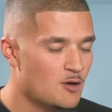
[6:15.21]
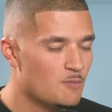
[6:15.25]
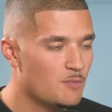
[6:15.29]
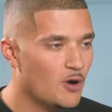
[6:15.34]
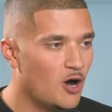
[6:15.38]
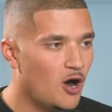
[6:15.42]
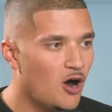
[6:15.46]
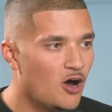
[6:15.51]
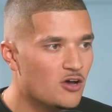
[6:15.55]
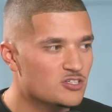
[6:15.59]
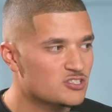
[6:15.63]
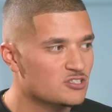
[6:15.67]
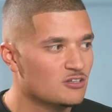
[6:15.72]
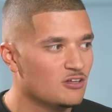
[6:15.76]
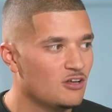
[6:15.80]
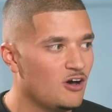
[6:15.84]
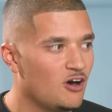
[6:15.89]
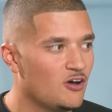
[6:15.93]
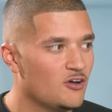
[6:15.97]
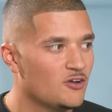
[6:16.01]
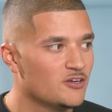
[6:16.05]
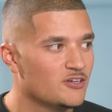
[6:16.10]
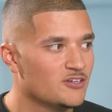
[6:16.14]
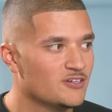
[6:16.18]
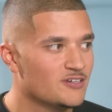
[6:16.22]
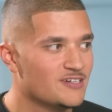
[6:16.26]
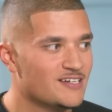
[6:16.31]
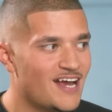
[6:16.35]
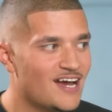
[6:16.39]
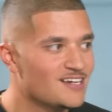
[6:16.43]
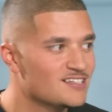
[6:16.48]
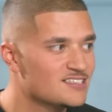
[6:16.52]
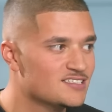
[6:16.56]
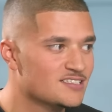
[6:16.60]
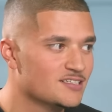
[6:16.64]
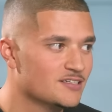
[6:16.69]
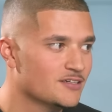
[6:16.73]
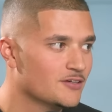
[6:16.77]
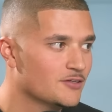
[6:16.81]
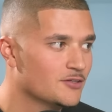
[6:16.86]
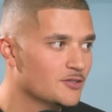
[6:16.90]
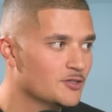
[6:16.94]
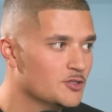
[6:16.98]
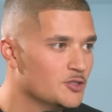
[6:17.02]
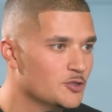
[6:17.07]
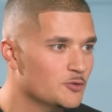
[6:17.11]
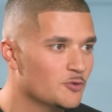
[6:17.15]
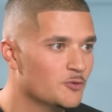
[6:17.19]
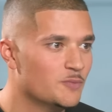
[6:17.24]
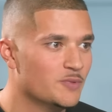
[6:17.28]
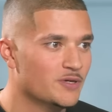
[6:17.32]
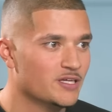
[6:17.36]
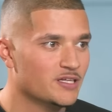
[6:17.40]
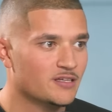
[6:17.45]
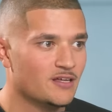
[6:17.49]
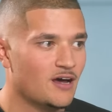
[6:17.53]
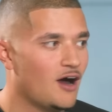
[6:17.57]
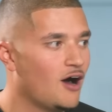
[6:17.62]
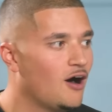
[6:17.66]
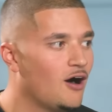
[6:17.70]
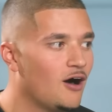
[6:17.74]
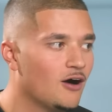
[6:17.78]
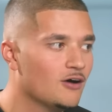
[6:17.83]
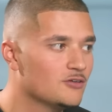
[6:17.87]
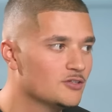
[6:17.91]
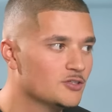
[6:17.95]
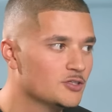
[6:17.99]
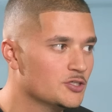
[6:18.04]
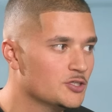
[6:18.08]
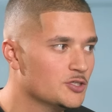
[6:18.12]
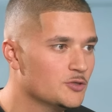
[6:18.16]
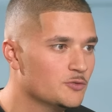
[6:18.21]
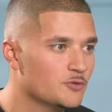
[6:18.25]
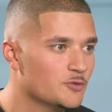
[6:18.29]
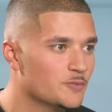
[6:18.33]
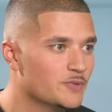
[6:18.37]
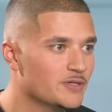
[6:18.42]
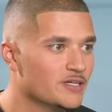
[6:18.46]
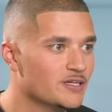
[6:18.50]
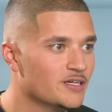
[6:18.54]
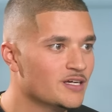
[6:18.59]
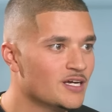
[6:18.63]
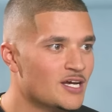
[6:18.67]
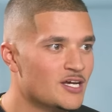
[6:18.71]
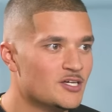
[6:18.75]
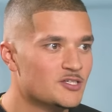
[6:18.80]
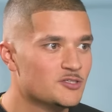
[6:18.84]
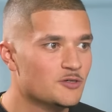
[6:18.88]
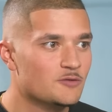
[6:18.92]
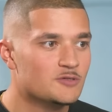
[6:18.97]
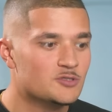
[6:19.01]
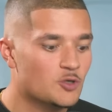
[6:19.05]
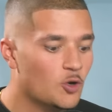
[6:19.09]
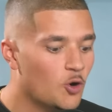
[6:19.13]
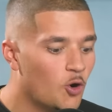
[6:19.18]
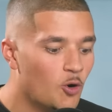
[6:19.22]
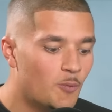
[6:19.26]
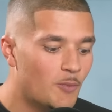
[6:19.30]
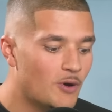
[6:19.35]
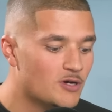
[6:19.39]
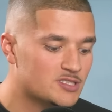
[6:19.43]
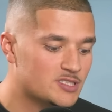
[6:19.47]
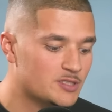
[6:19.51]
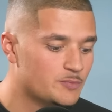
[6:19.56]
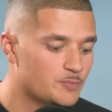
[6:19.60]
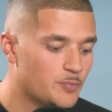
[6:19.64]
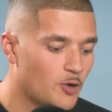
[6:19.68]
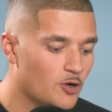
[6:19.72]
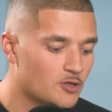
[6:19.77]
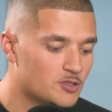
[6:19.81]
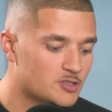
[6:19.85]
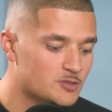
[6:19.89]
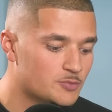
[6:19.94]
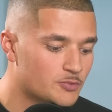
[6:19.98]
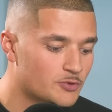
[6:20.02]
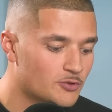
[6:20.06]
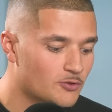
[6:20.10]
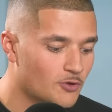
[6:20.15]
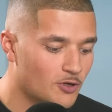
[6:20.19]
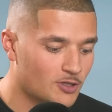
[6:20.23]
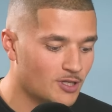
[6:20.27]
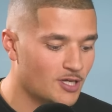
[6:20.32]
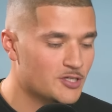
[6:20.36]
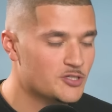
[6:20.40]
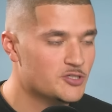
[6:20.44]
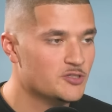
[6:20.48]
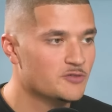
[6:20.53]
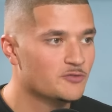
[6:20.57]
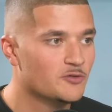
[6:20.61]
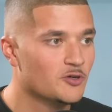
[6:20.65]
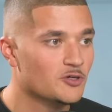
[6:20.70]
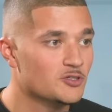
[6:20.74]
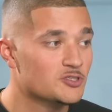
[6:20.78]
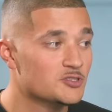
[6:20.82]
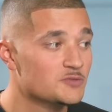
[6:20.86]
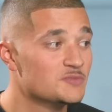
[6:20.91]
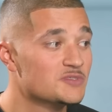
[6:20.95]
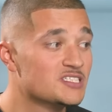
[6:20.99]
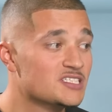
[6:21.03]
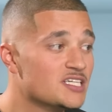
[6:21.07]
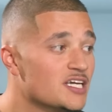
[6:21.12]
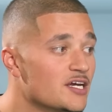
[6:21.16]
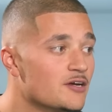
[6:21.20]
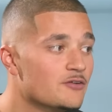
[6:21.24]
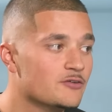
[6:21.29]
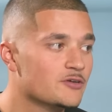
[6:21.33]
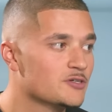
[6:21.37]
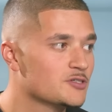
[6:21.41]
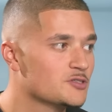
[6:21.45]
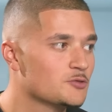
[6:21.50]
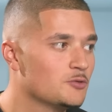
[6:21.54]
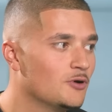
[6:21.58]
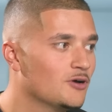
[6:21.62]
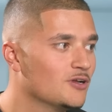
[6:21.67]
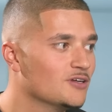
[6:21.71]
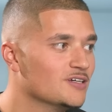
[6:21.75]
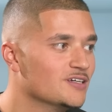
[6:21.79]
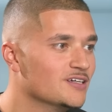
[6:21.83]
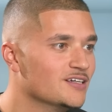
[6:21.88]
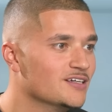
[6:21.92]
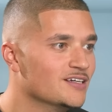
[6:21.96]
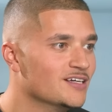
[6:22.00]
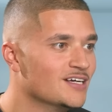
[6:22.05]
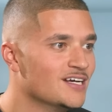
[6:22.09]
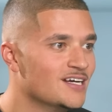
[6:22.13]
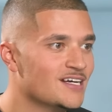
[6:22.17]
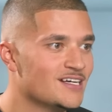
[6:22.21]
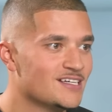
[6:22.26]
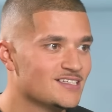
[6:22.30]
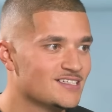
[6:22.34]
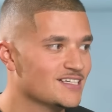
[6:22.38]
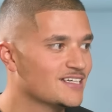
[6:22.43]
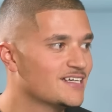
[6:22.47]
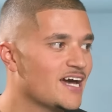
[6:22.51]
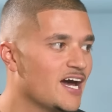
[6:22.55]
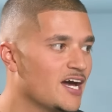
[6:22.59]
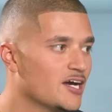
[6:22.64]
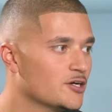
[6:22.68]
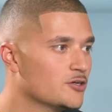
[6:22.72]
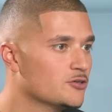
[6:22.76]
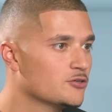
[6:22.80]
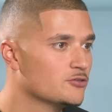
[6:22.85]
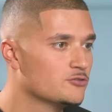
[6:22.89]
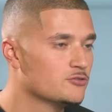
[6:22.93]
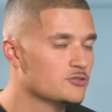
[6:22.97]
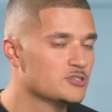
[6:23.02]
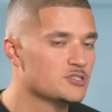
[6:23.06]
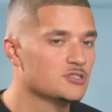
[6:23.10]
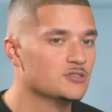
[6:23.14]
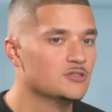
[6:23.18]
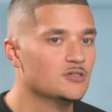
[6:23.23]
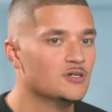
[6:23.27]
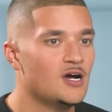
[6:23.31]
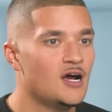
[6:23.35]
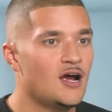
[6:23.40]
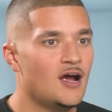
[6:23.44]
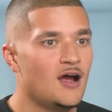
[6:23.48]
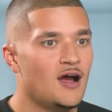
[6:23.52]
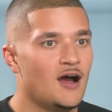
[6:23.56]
But Arsenal are nastier than you will be. They're harder than you will be. So it's almost impossible, unless you've got some serious quality, to get a good result.